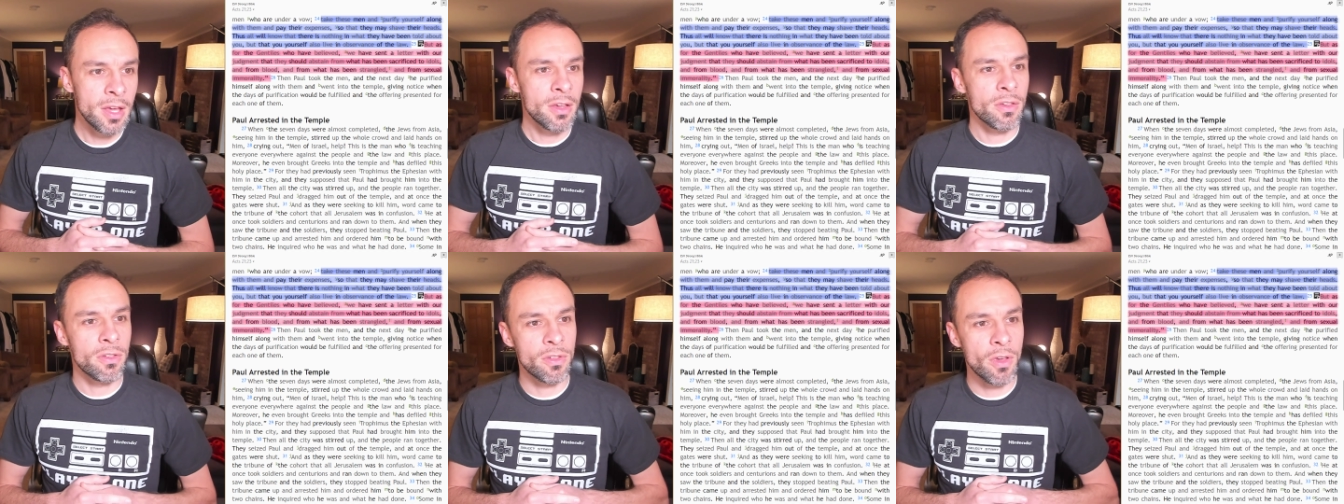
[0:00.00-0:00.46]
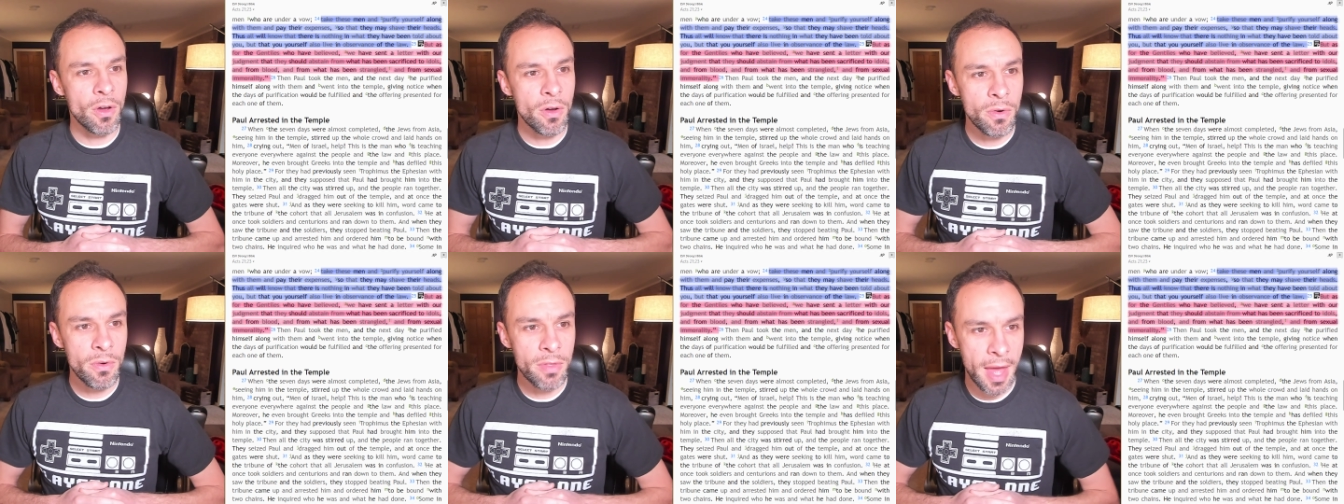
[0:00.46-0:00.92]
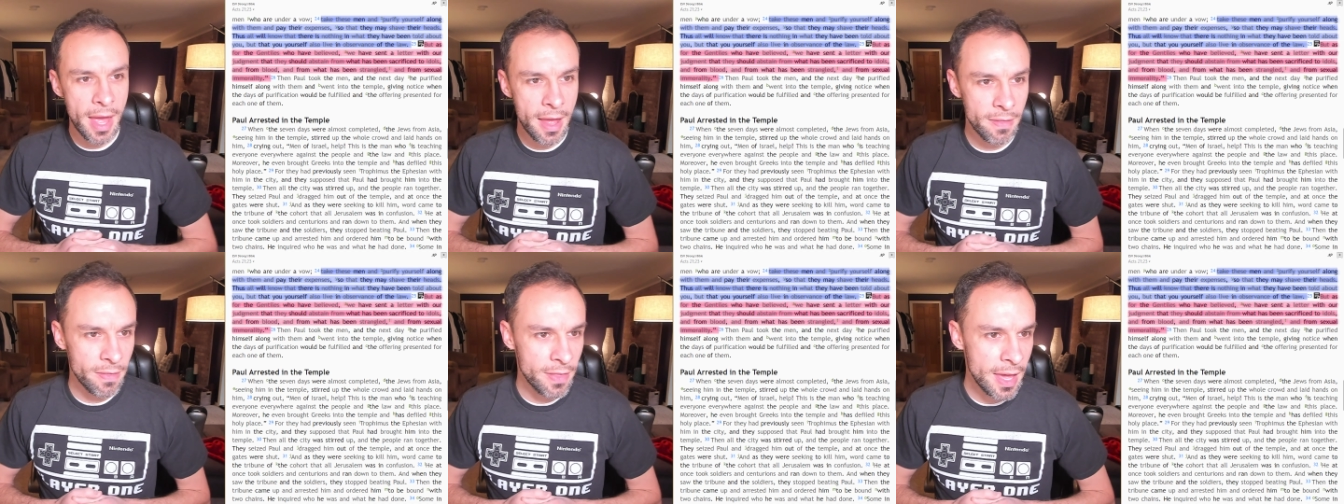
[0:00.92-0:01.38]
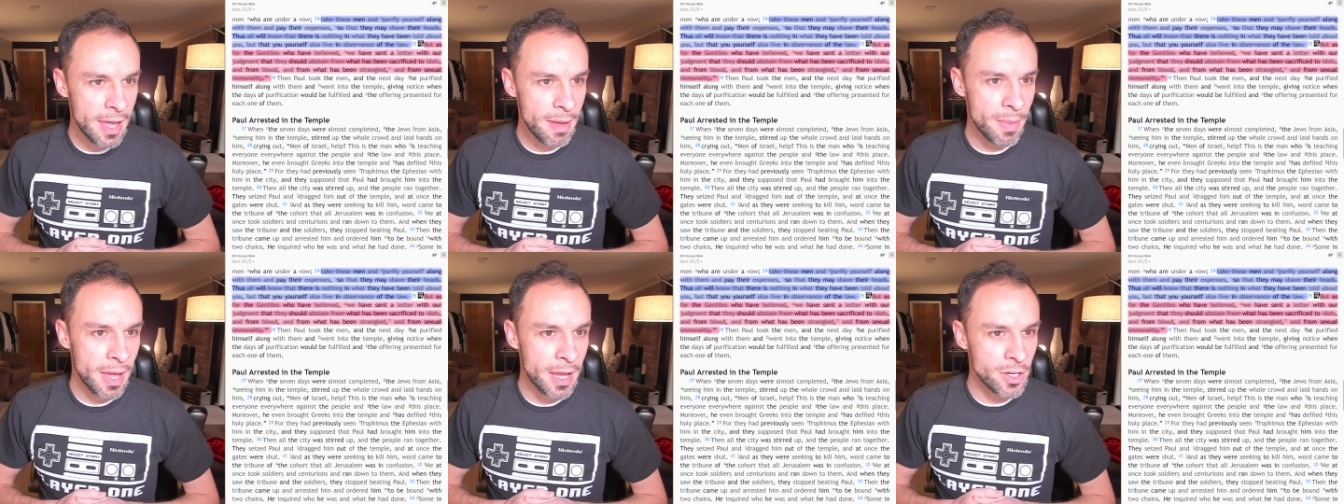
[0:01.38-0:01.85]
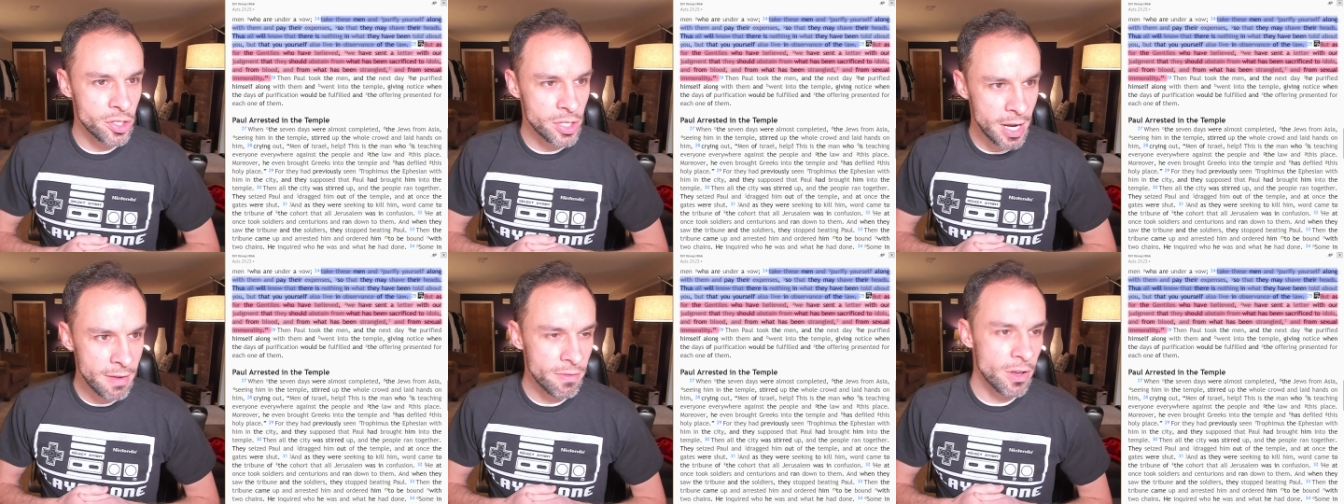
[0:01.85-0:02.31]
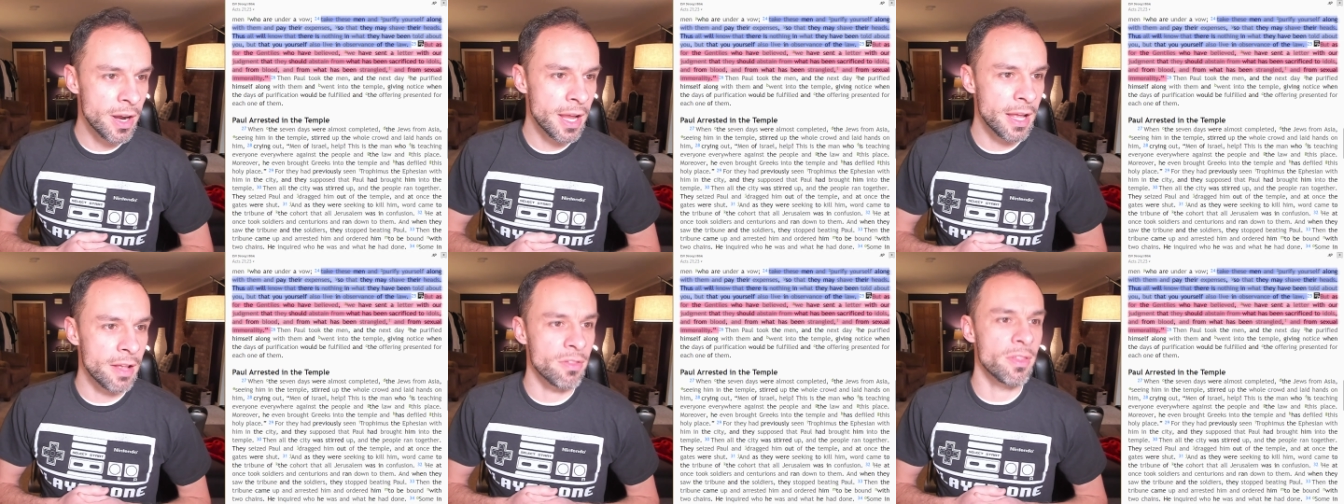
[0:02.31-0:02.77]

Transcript: so that they may shave their heads.